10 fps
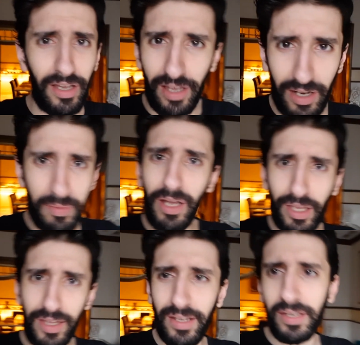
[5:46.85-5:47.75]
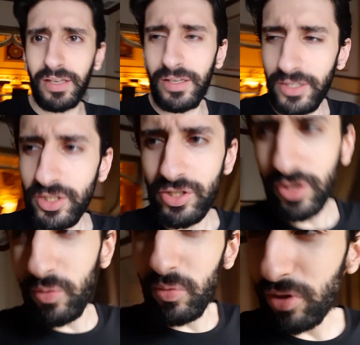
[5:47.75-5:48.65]
And I'm not kidding.
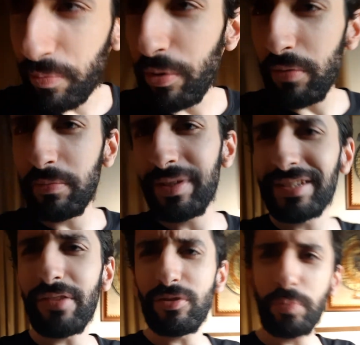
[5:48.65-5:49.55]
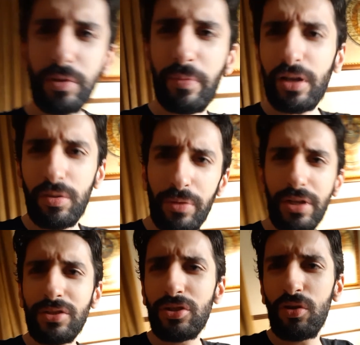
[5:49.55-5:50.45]
So the problem is I've split my
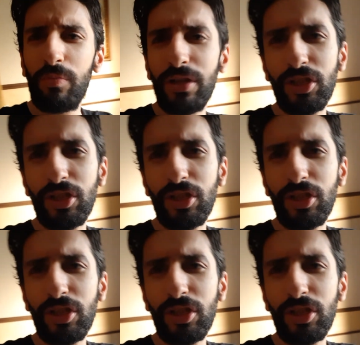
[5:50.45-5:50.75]
community so much.